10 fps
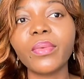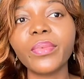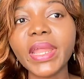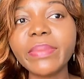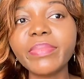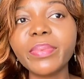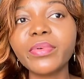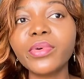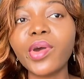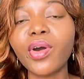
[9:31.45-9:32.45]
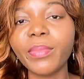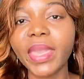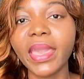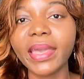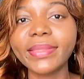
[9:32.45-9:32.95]
when people come
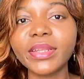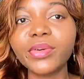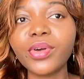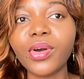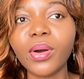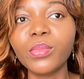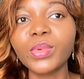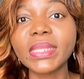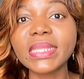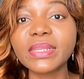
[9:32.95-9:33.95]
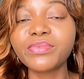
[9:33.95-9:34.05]
here, they don't come with